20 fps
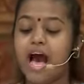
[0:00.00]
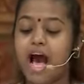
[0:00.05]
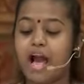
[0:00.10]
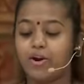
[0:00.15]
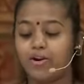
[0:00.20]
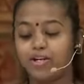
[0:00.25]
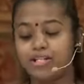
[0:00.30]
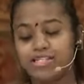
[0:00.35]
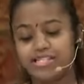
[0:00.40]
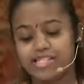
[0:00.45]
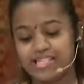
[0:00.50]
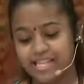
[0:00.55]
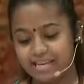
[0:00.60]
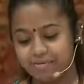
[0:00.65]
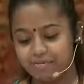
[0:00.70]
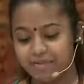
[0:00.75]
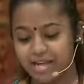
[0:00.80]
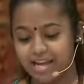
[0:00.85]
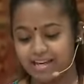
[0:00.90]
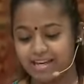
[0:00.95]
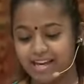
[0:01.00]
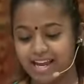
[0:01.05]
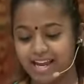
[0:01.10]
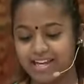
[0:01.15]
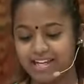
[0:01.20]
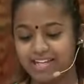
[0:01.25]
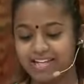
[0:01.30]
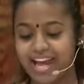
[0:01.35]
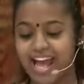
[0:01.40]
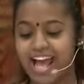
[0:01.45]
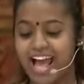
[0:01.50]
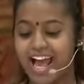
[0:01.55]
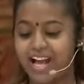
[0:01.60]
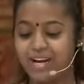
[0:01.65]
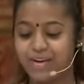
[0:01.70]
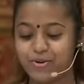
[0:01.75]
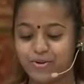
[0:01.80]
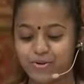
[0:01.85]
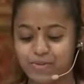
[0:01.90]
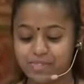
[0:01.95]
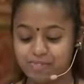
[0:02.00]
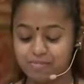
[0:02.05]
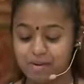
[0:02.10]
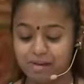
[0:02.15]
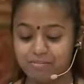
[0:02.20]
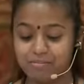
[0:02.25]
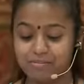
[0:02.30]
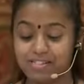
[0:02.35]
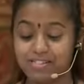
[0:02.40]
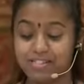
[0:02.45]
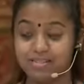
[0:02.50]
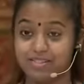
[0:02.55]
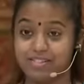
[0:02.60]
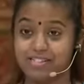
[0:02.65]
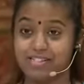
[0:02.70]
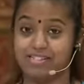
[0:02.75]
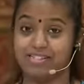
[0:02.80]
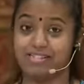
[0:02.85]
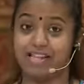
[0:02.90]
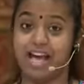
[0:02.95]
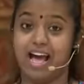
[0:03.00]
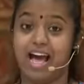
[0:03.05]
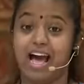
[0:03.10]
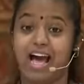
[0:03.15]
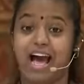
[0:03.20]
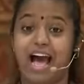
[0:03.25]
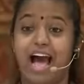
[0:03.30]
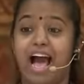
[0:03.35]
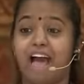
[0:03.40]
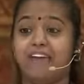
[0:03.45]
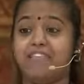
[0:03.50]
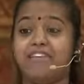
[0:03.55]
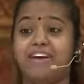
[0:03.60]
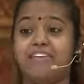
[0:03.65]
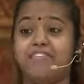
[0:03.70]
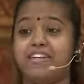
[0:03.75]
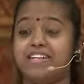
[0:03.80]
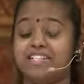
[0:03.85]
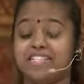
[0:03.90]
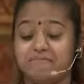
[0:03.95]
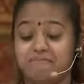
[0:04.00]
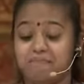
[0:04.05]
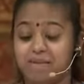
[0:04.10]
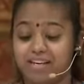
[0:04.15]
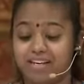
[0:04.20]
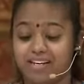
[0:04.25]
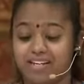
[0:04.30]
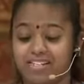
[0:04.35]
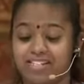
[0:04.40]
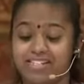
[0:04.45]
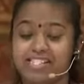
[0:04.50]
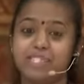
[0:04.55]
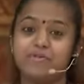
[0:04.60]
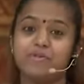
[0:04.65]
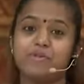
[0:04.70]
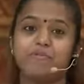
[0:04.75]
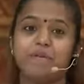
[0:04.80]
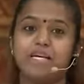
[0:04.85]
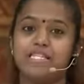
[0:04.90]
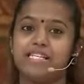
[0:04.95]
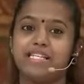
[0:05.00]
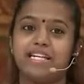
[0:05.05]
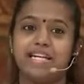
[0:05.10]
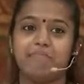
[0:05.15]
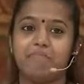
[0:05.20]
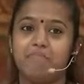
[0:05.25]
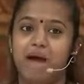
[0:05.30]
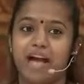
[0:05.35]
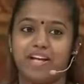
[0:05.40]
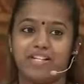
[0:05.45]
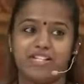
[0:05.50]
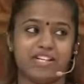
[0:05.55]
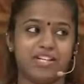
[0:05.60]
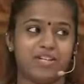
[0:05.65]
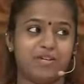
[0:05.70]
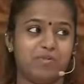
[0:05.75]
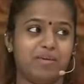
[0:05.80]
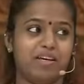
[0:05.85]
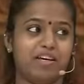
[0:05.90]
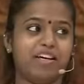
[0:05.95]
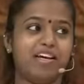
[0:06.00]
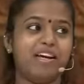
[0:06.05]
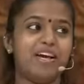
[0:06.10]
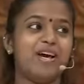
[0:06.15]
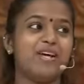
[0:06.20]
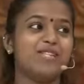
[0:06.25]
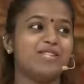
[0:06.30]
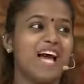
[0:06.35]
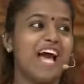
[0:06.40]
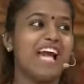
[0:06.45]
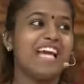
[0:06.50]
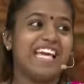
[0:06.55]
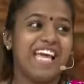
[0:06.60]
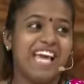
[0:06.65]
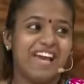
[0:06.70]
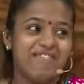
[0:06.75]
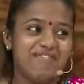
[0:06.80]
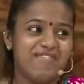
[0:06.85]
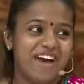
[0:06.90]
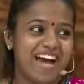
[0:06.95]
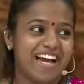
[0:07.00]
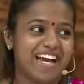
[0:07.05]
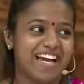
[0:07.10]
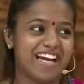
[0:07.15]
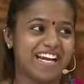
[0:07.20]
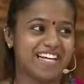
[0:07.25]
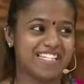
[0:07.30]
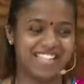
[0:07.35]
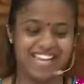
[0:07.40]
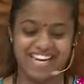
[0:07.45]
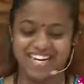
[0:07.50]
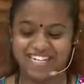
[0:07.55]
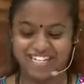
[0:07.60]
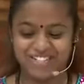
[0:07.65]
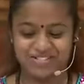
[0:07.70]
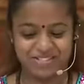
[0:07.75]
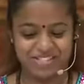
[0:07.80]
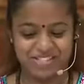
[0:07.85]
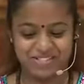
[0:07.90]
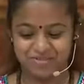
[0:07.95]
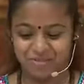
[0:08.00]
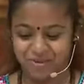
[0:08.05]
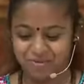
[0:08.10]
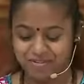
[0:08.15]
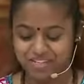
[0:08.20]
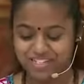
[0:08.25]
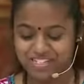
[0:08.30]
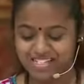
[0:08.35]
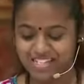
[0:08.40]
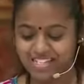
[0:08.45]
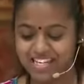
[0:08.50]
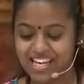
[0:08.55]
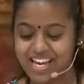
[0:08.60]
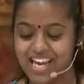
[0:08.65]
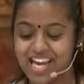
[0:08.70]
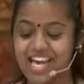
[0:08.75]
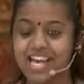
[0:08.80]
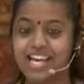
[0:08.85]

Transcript: I couldn't sleep that night. I had goosebumps because I've never experienced, this was basically magic to me. So I came back and I shared it with Swamiji.